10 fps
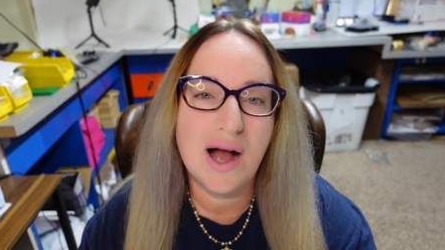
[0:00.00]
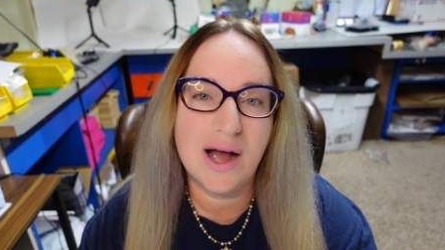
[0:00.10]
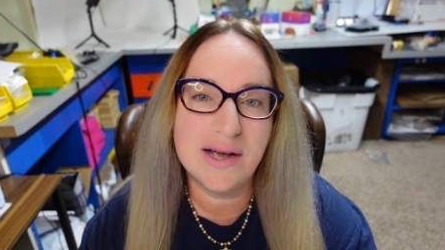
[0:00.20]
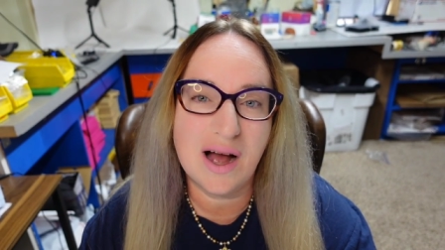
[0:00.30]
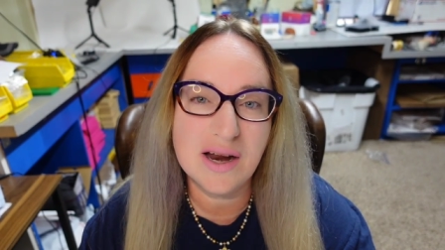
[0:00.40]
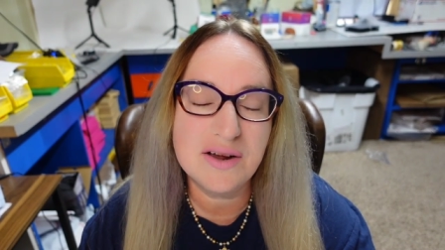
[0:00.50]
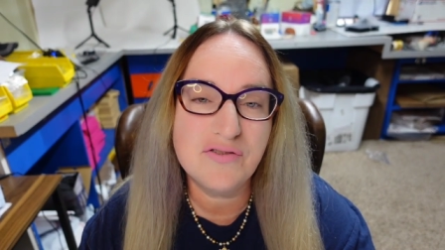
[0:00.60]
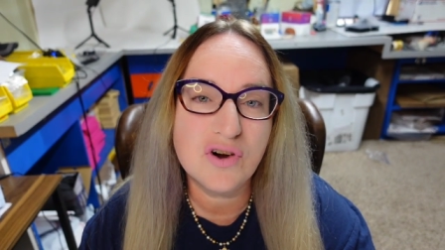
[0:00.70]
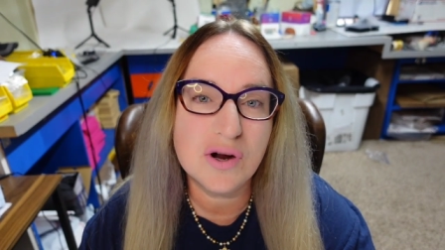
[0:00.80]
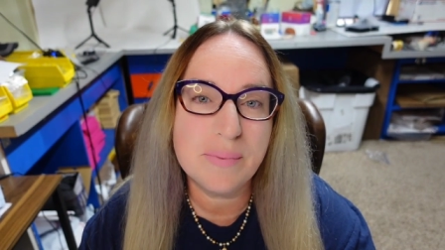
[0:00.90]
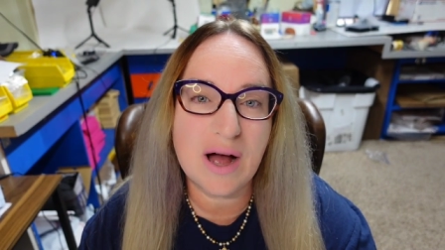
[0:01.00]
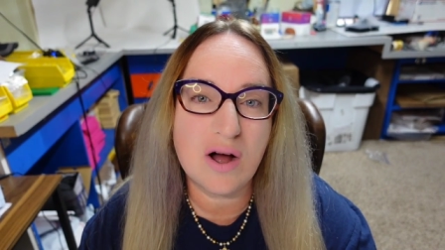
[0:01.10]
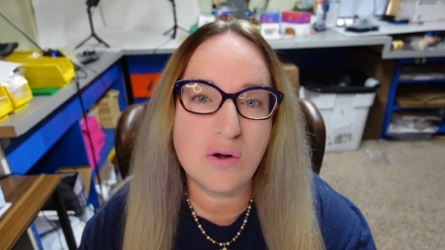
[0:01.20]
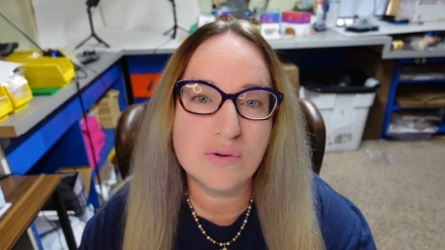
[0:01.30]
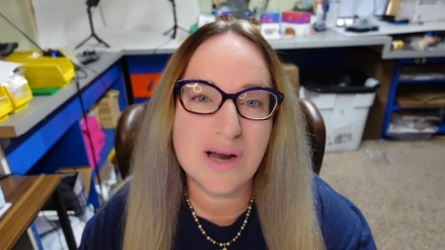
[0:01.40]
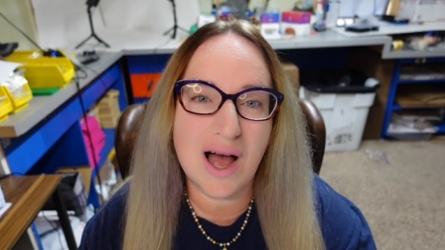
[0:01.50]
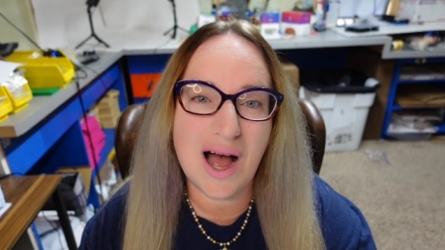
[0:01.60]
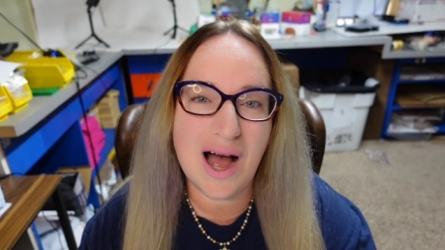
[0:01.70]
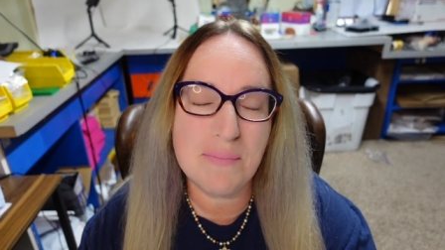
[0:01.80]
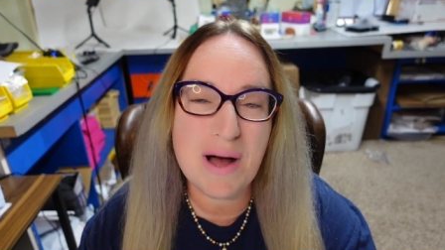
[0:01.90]
I got it for about
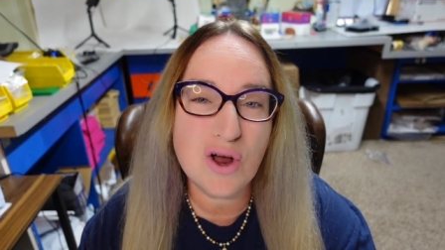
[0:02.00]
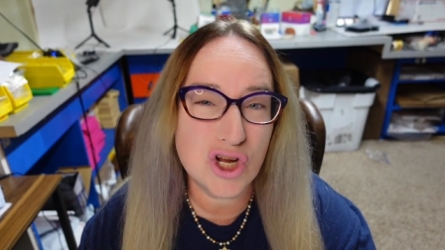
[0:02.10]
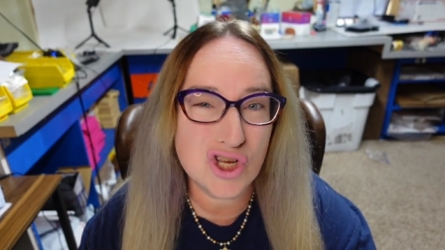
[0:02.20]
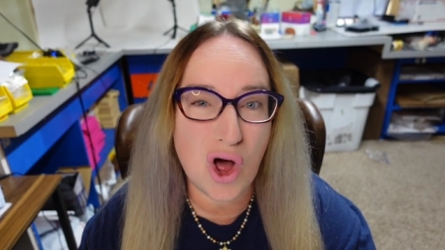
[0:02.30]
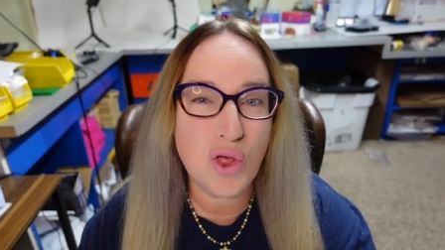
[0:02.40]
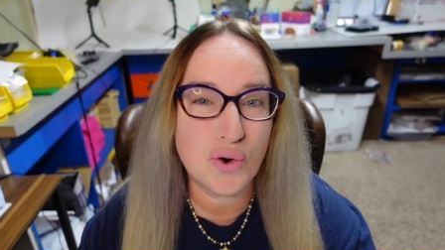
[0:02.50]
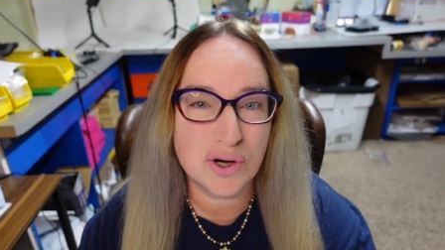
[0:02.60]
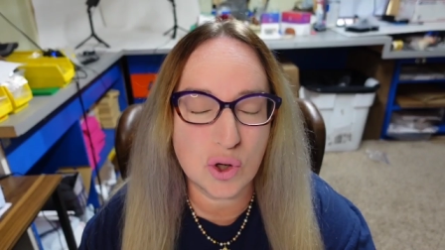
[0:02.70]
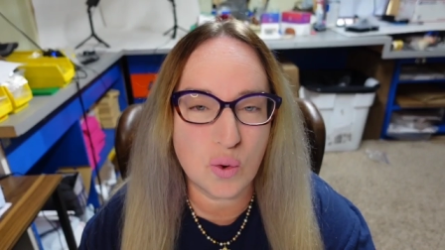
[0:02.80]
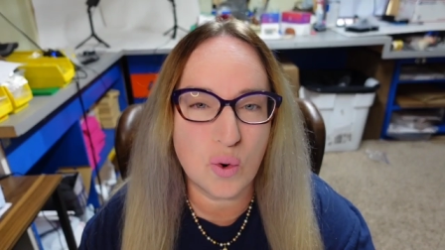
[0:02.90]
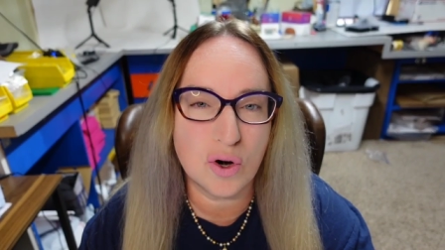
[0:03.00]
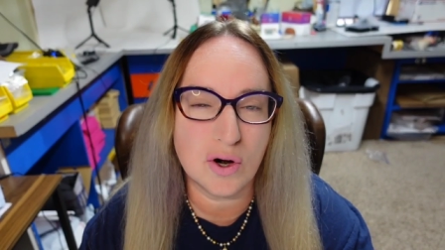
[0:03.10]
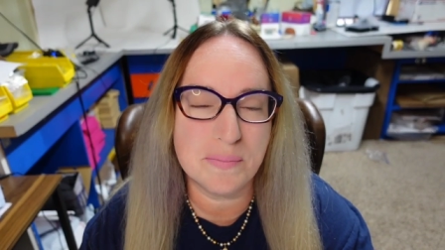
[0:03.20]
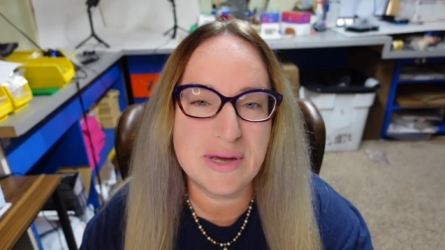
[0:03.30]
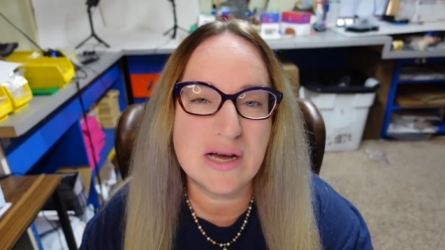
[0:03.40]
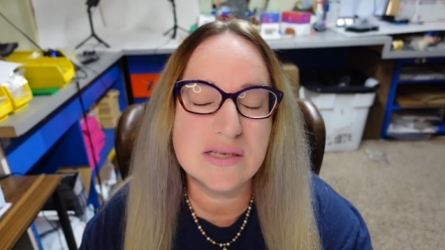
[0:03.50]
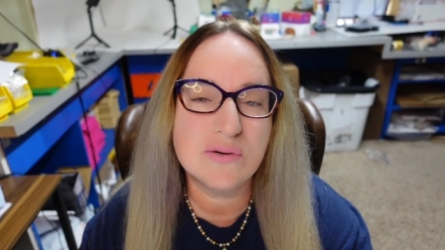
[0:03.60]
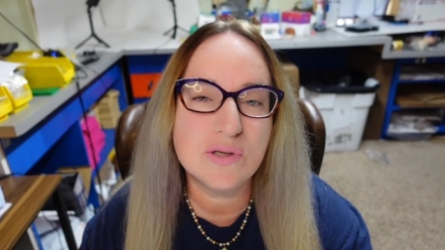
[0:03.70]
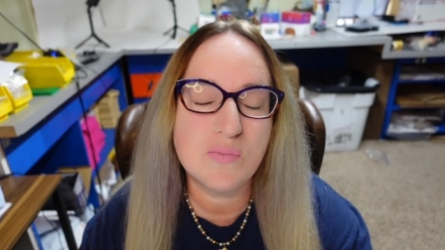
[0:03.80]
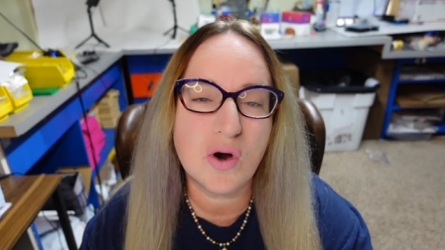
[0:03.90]
$1.25 because it
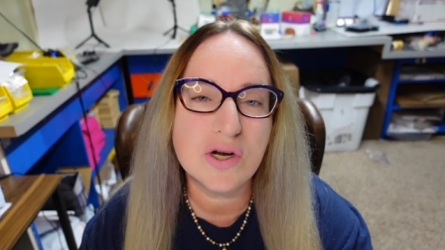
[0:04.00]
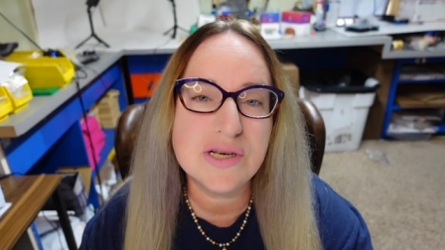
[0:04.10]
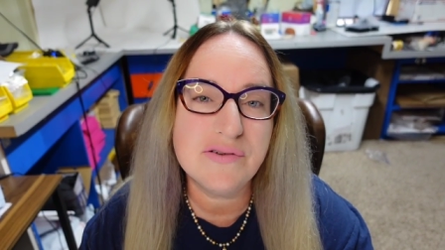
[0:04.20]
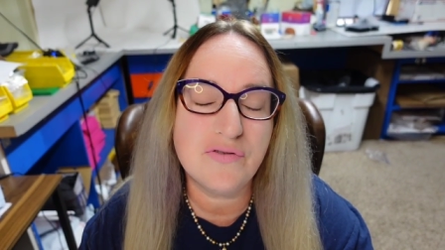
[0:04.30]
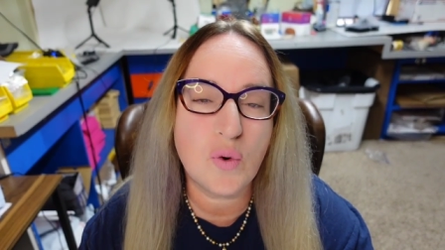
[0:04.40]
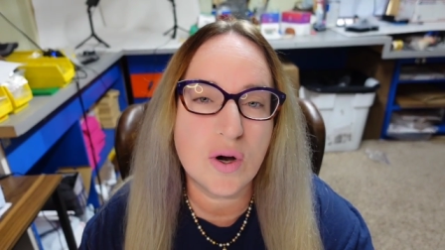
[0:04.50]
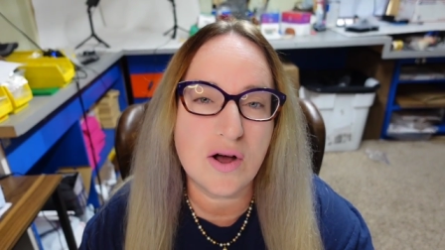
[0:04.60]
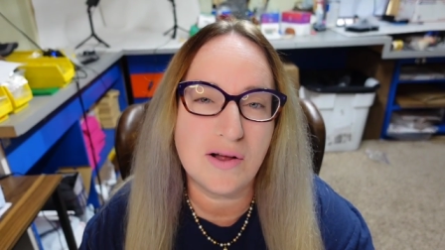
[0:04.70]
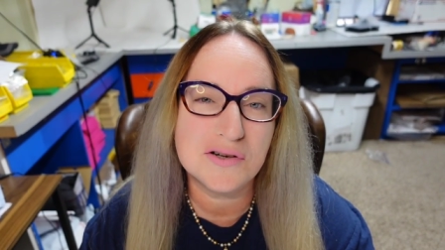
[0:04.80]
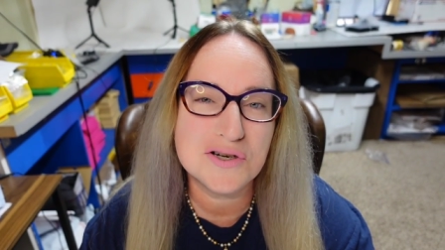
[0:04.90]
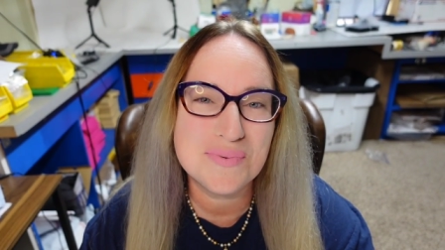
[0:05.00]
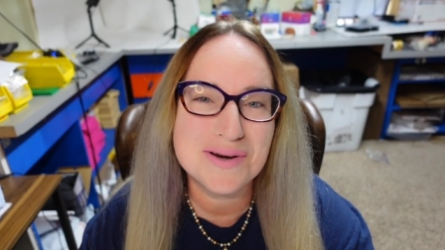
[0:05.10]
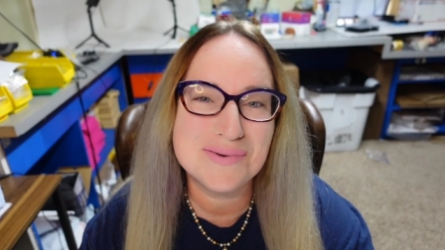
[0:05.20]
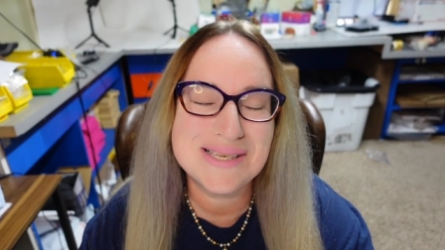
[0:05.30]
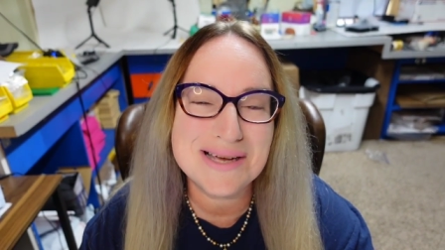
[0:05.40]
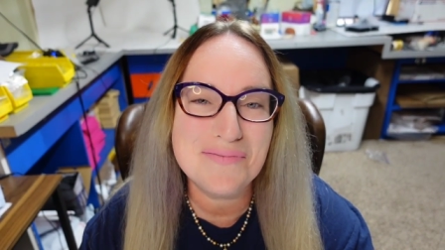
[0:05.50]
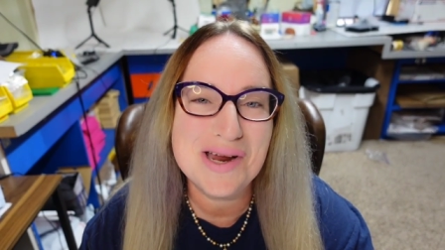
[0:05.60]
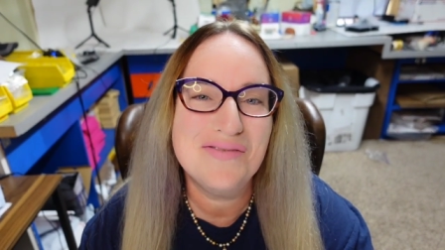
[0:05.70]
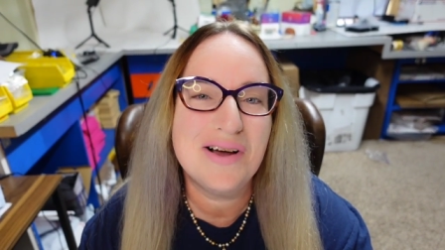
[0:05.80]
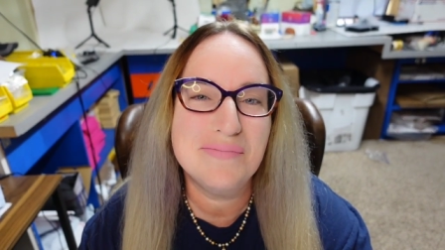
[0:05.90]
was marked at $4, but it was
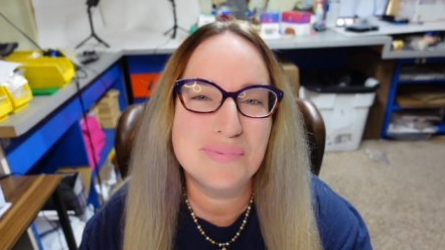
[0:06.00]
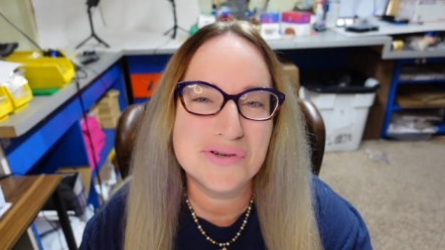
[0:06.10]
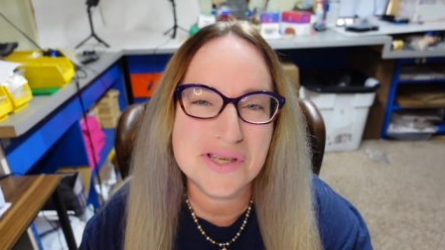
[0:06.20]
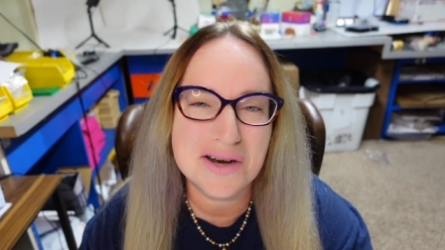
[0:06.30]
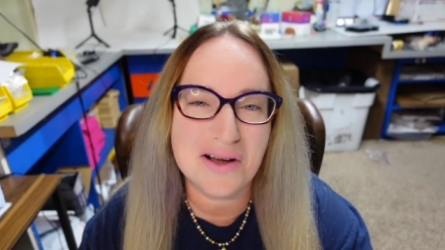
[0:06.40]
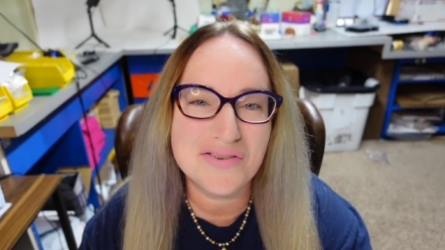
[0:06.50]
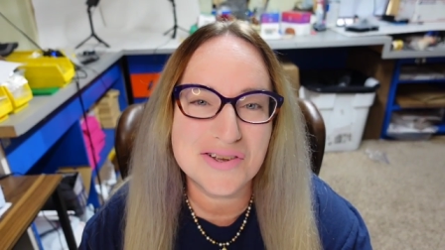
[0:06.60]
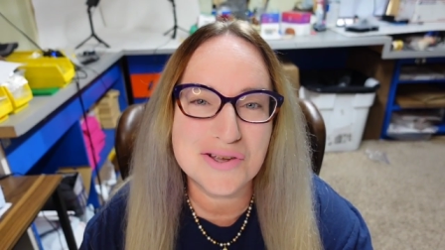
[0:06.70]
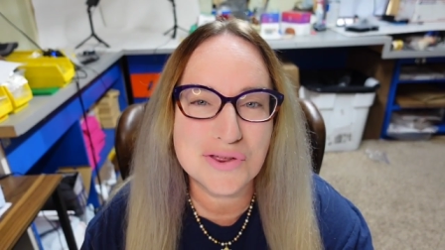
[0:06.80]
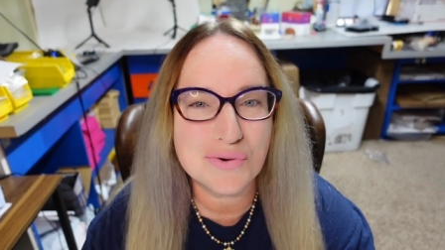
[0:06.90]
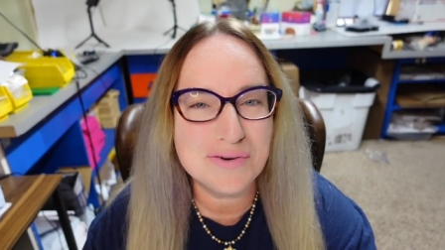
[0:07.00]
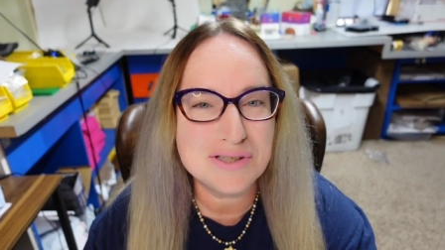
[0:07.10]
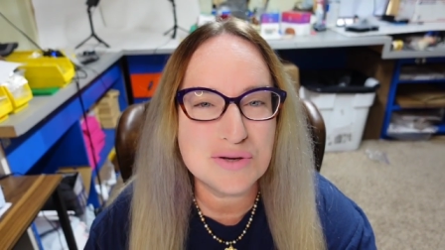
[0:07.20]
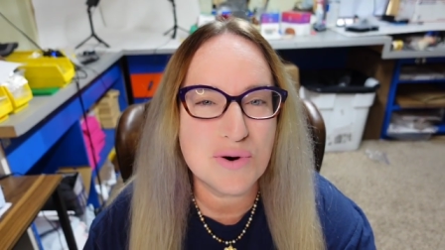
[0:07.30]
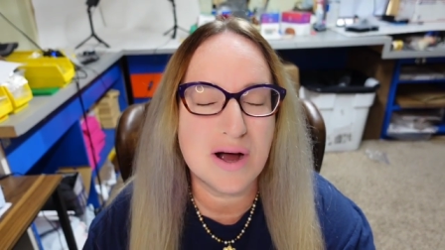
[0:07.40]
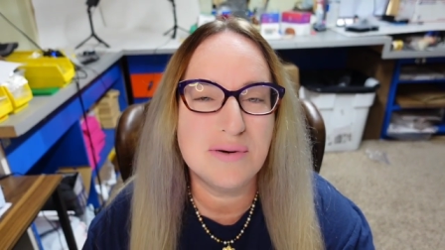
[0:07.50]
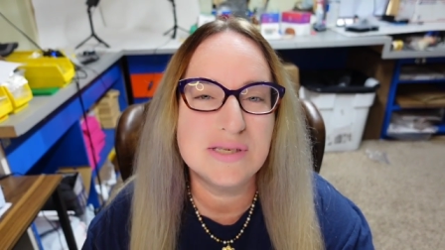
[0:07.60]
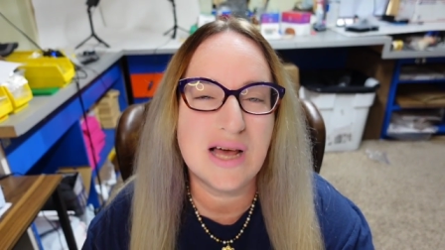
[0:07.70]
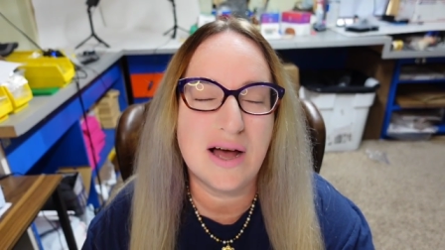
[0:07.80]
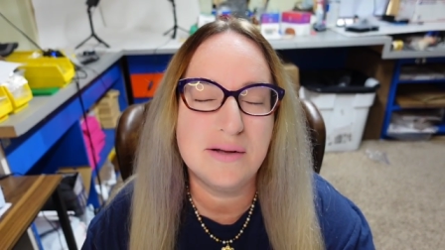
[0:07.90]
75% off at the thrift store I
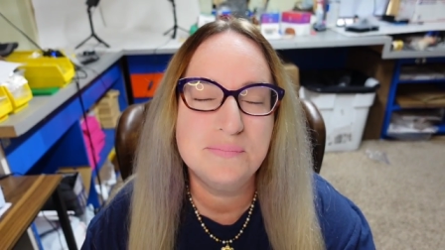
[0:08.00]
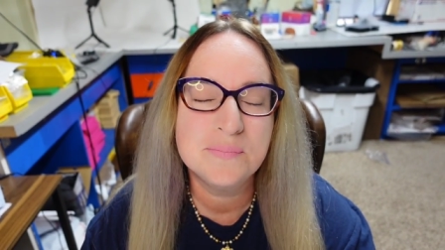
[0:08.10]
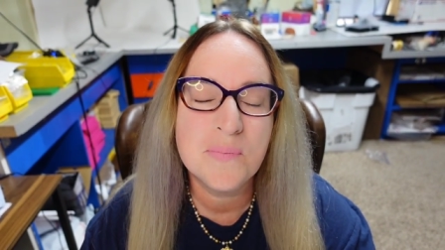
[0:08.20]
was at.